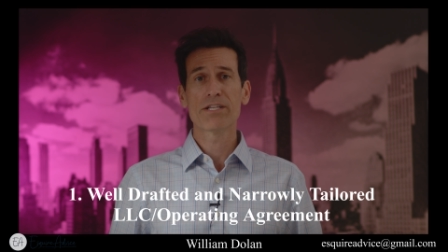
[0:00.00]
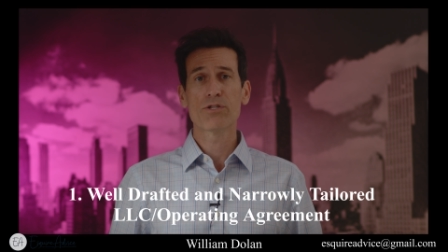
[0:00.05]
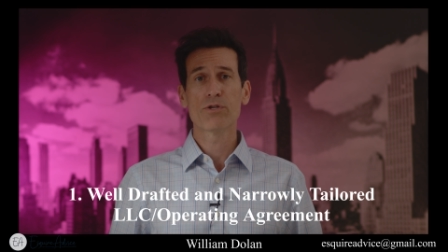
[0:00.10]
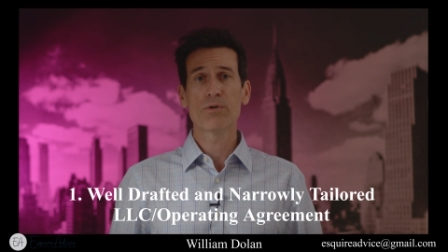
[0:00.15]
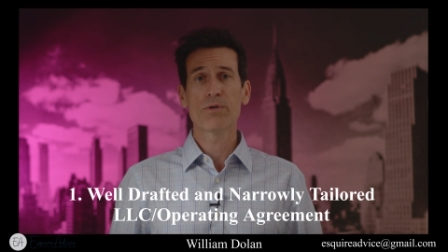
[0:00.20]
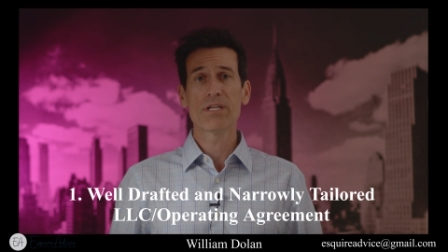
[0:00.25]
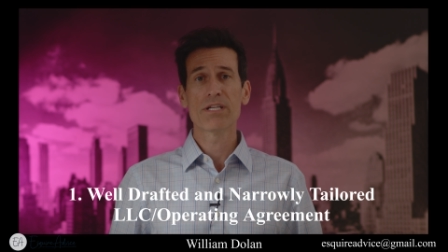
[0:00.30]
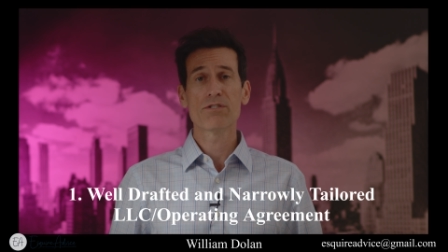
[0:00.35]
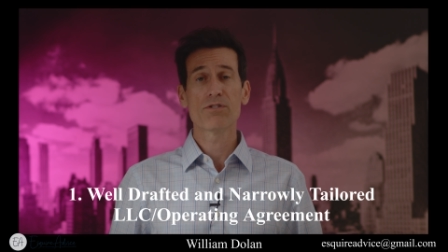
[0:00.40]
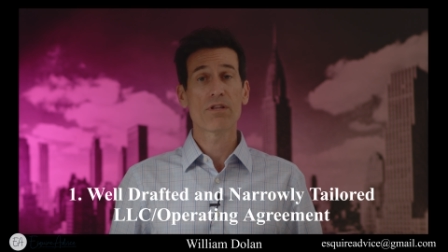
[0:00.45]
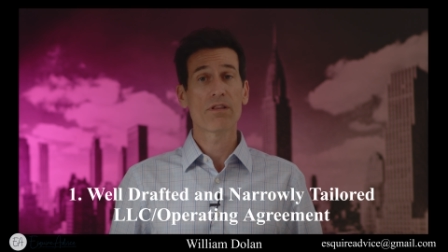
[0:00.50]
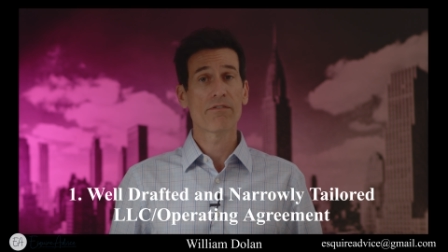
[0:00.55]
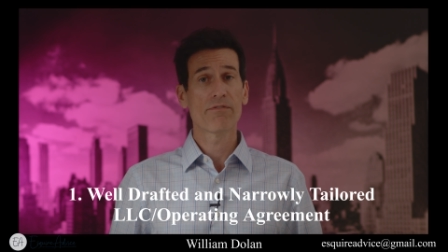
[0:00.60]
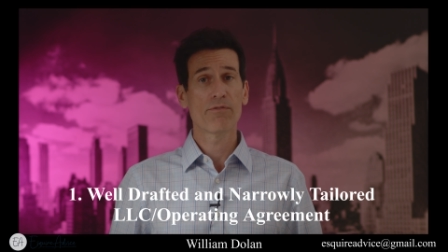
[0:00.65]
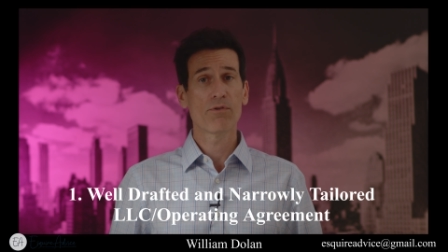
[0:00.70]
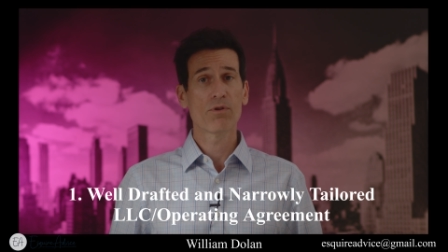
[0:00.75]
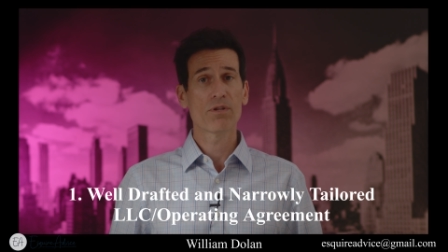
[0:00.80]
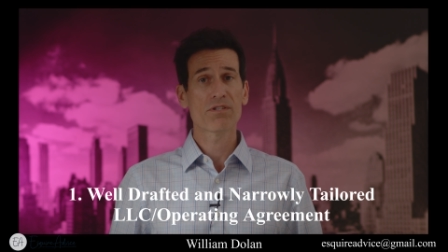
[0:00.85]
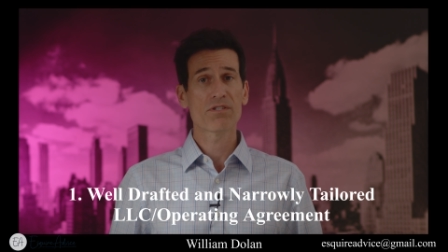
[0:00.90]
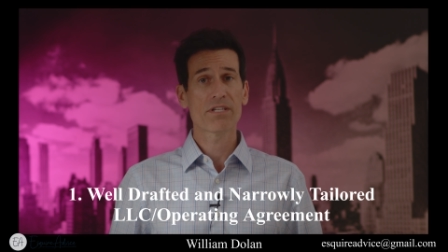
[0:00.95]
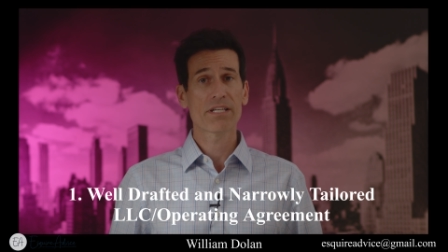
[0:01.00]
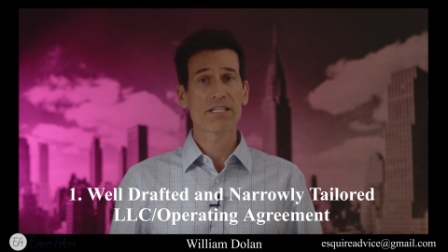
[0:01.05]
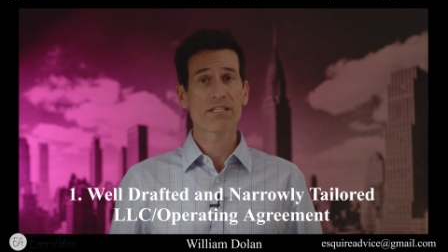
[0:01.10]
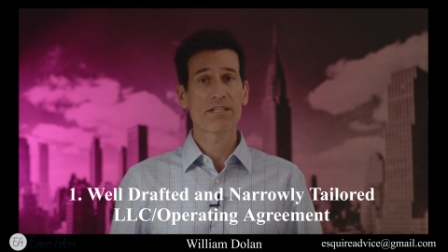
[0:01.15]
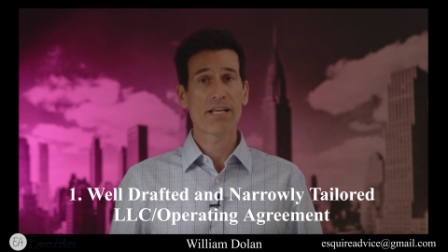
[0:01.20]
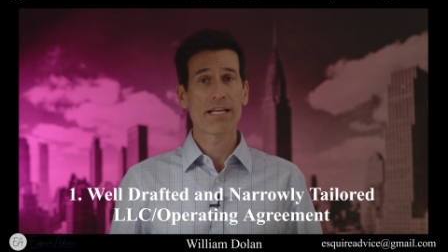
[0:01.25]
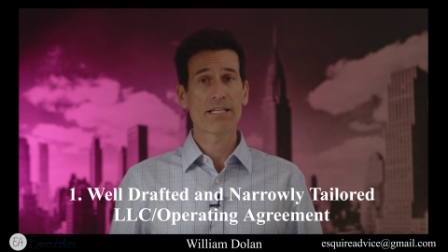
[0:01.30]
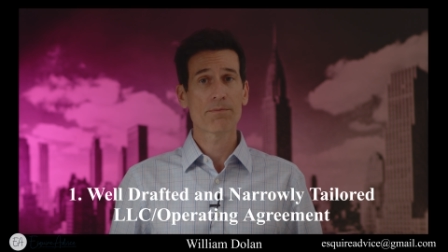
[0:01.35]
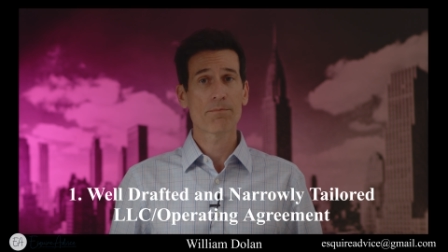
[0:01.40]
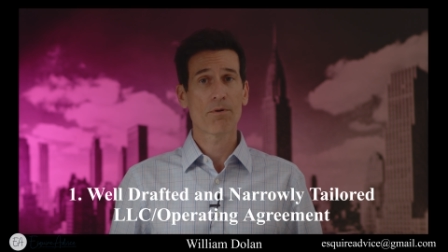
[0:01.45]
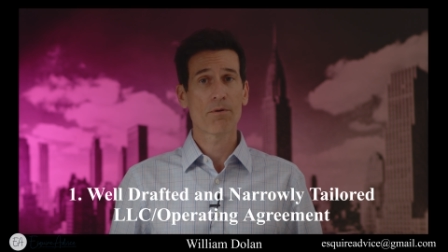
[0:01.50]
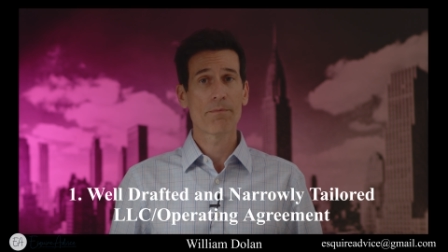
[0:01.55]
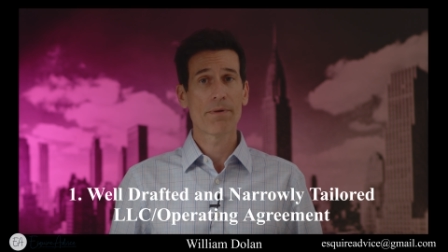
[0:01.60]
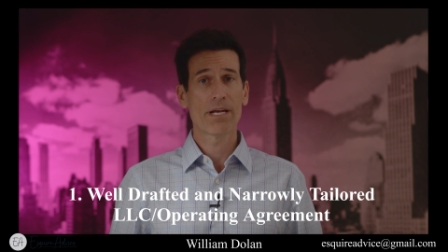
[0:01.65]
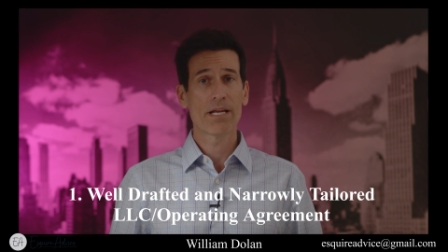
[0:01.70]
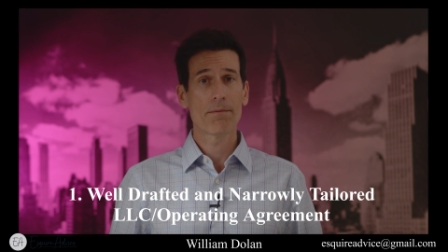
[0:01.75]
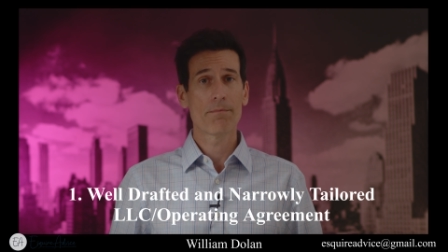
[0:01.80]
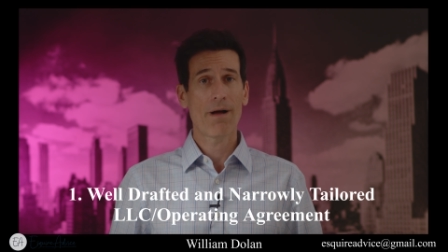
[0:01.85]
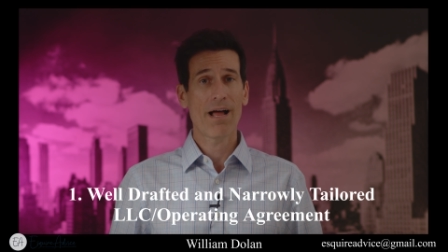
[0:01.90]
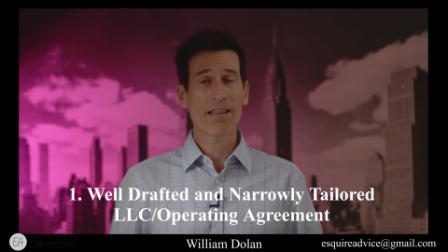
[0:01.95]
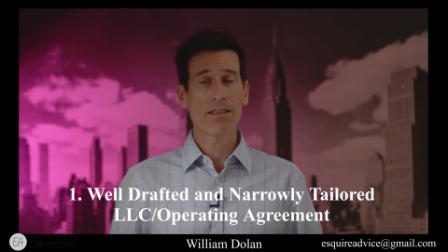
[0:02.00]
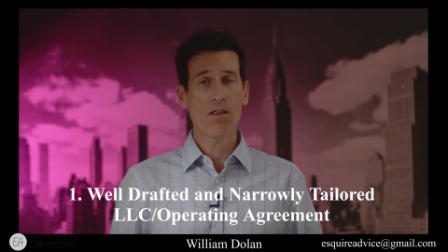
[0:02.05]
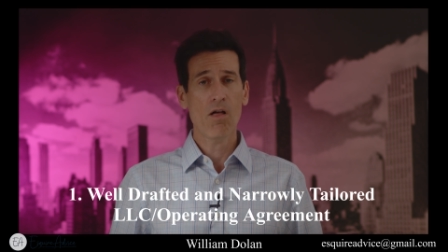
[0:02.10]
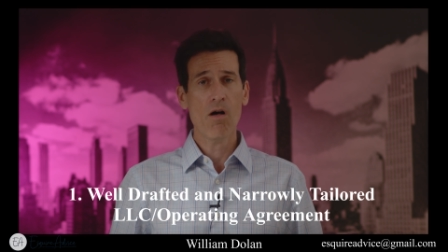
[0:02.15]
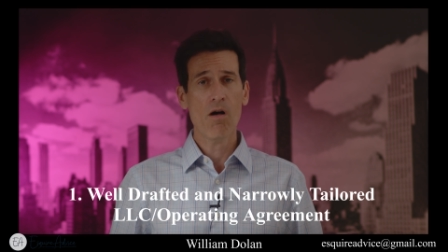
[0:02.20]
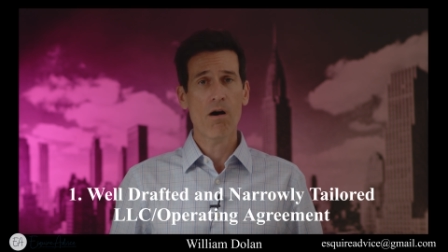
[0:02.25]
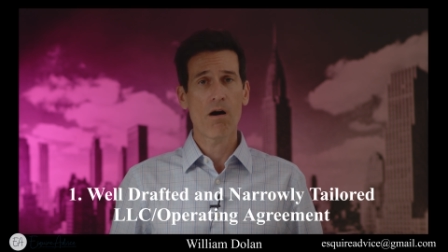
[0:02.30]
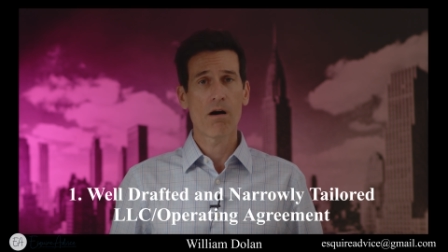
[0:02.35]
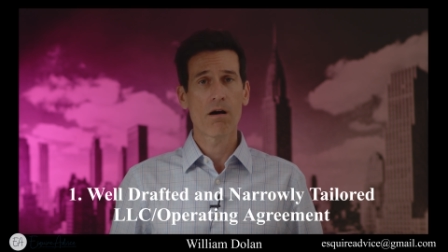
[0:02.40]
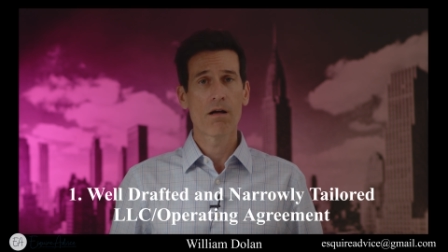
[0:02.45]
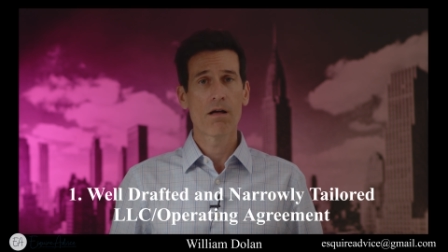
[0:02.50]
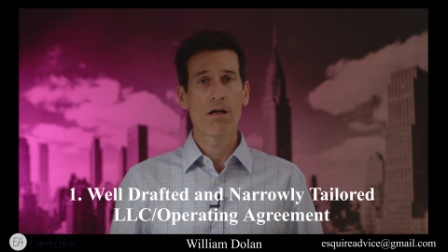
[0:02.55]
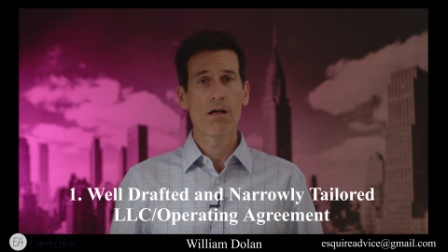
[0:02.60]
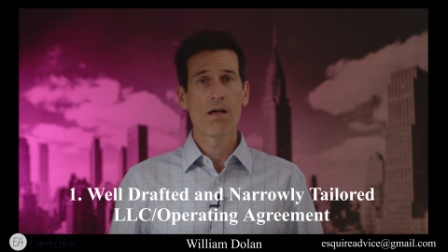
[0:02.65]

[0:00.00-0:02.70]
duties to the fullest extent permitted by law.